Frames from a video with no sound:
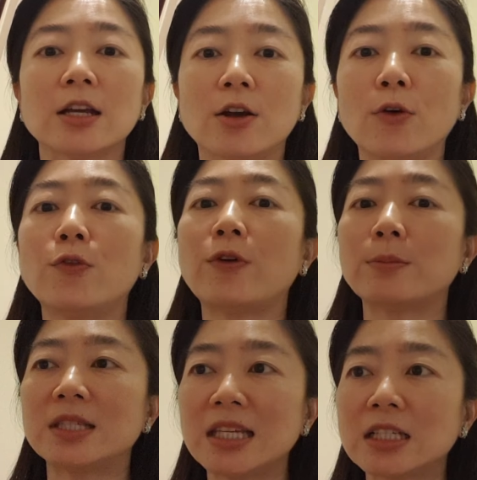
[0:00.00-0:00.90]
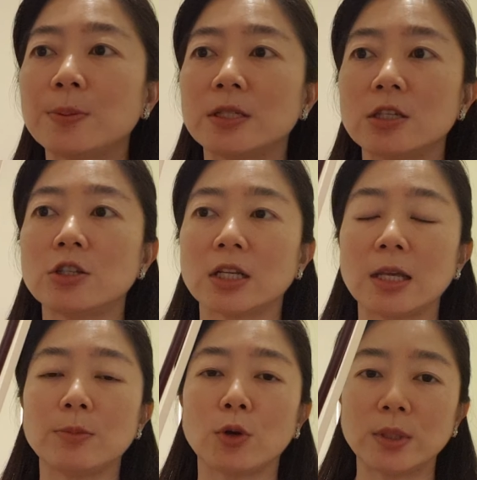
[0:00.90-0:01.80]
Go from 6th position,
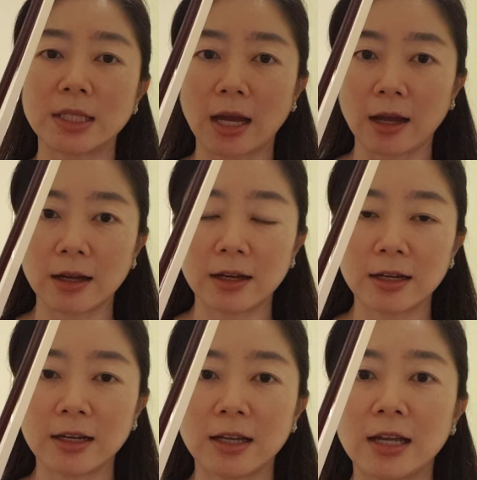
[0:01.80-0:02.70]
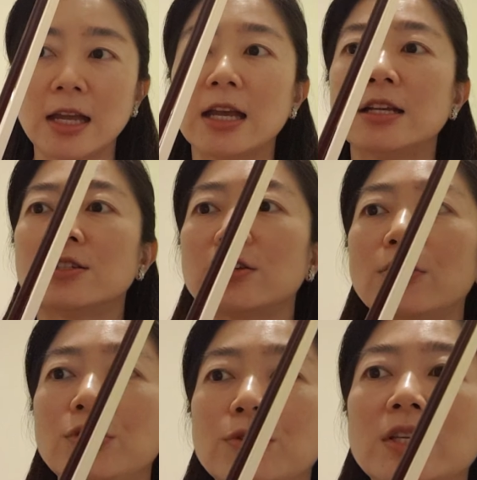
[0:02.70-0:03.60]
keep going down.
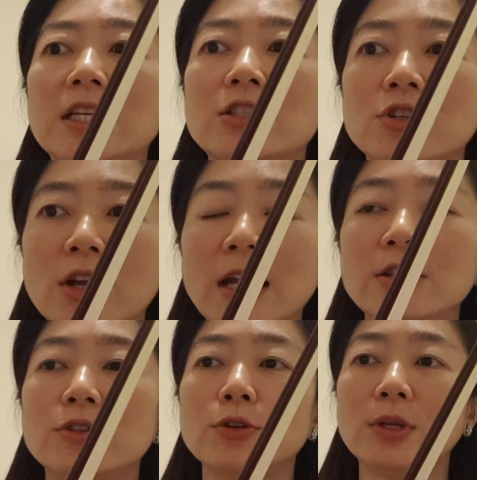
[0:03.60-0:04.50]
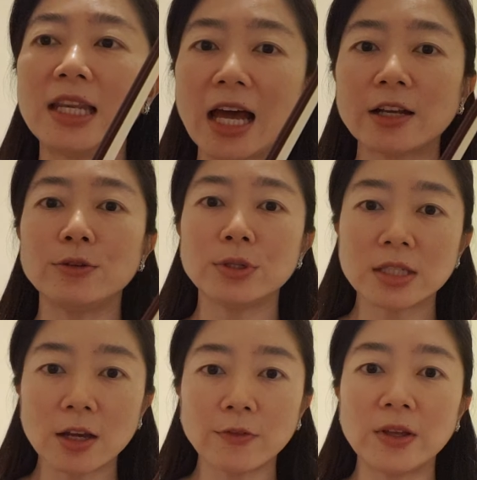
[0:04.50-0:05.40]
So you need to try to lock
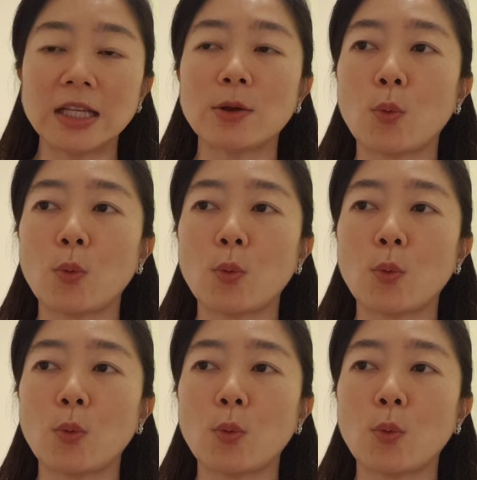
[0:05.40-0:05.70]
yourself in the